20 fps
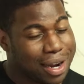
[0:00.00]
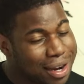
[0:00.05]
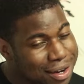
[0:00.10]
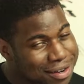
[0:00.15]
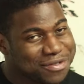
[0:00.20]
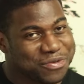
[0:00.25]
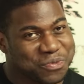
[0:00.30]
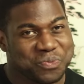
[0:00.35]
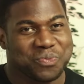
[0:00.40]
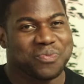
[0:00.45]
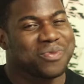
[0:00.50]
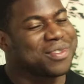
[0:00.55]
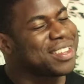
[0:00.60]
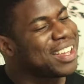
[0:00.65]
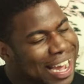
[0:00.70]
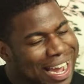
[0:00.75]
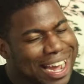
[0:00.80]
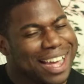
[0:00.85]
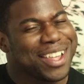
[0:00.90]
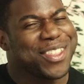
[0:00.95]
and
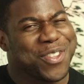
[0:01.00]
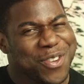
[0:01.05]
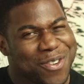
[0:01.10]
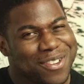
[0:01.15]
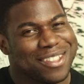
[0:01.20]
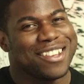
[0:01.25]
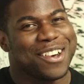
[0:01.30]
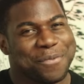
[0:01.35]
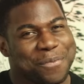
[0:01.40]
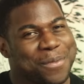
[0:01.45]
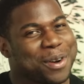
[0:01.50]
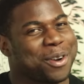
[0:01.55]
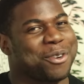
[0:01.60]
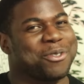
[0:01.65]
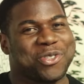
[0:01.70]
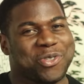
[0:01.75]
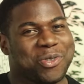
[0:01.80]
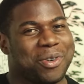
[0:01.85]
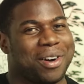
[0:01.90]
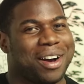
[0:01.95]
I do love my
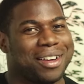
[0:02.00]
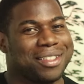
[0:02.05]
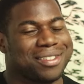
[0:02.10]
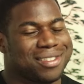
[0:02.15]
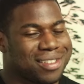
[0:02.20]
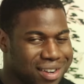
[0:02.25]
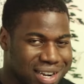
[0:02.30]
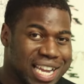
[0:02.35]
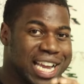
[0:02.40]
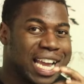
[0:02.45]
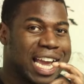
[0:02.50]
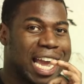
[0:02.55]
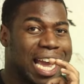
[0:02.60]
control hunter.